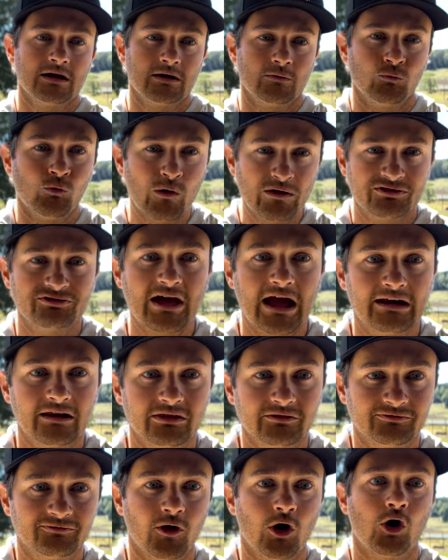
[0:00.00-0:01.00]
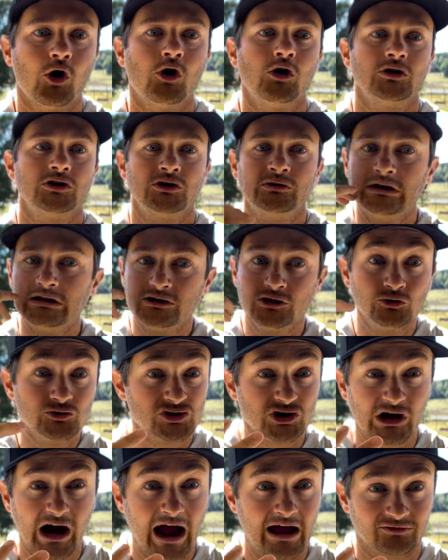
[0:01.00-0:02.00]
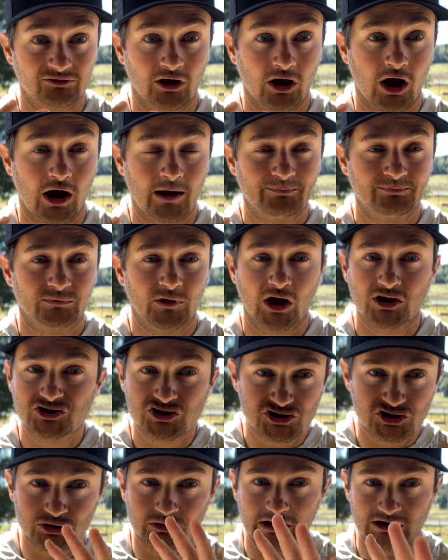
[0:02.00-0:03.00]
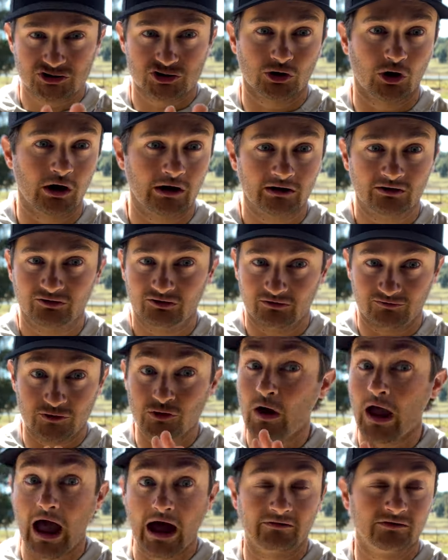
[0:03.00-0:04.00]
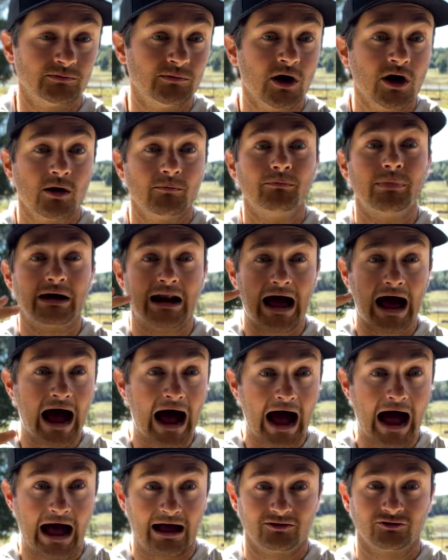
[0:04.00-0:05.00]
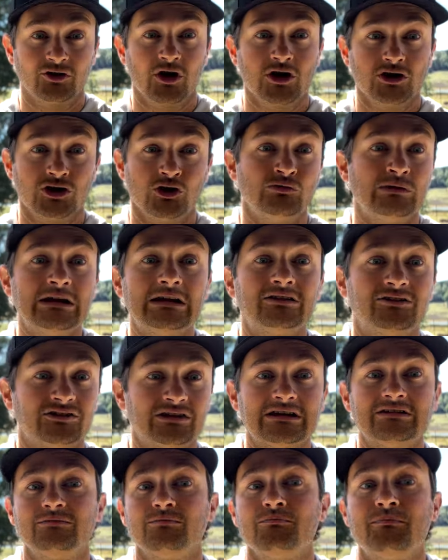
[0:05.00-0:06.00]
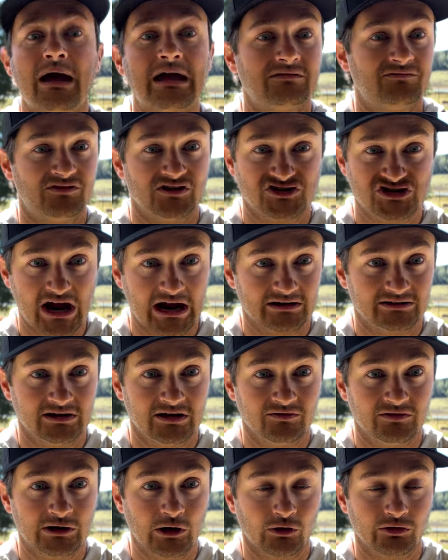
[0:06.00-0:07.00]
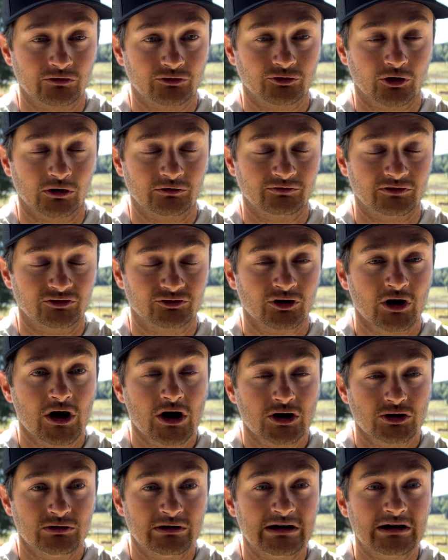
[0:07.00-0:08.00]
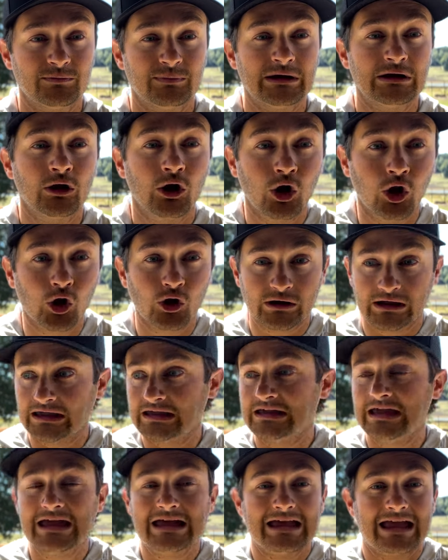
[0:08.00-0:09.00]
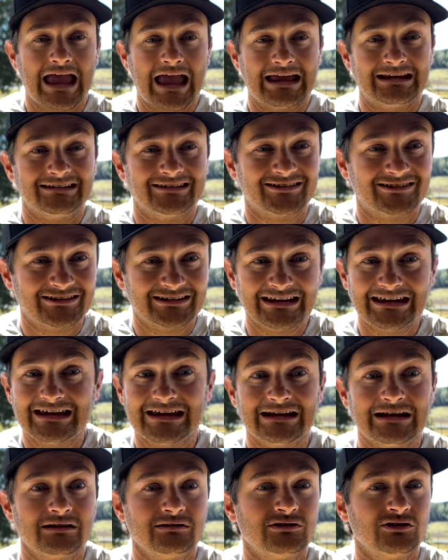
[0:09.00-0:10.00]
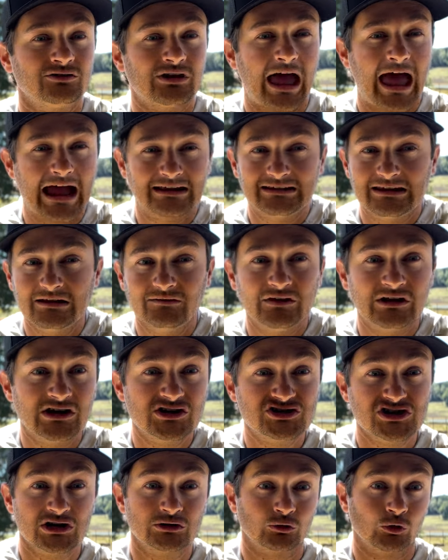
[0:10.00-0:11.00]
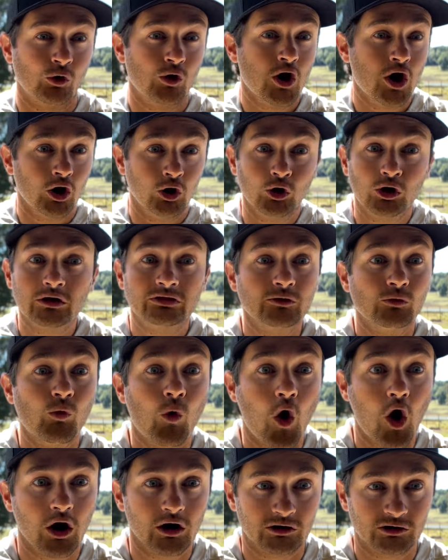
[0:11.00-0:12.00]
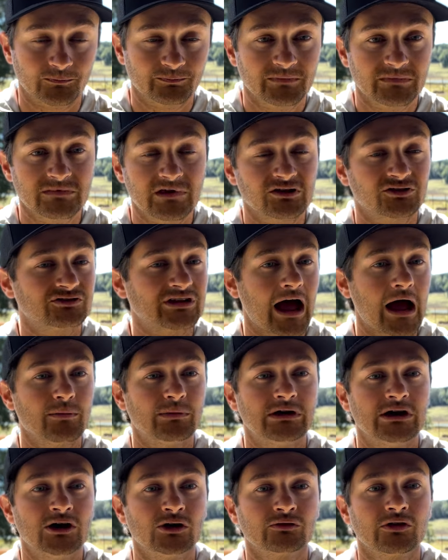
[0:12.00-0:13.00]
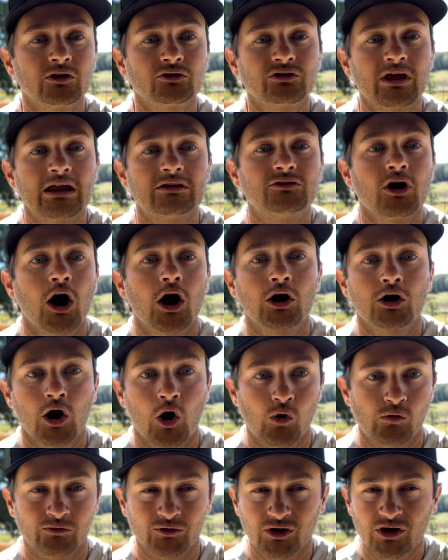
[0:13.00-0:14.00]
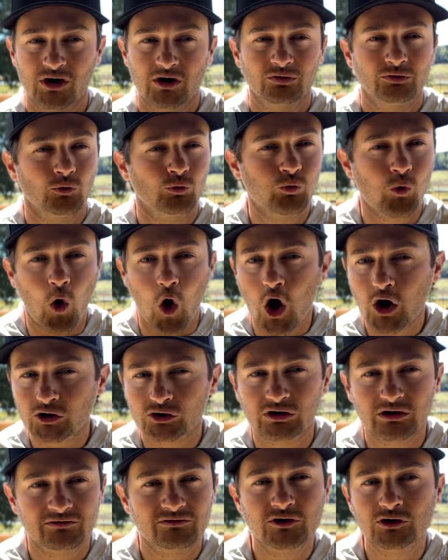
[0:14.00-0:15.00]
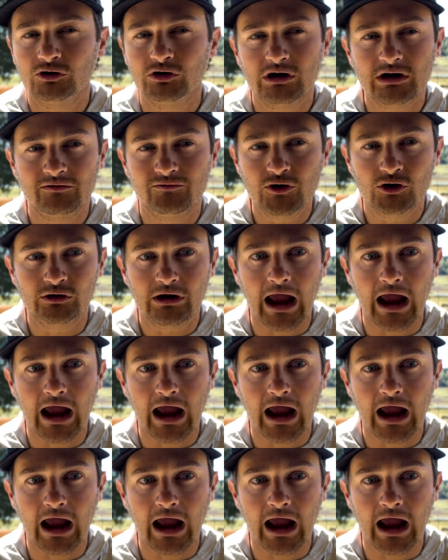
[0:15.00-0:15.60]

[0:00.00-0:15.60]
with that in the fall, you need to use your eyes a lot. Not just your electronics if you have them, but eyes. You need to see bait fish activity on the surface. You need to be looking and seeing just activity in general. Look at the water. This time of year, there's that turnover. The water, if you're in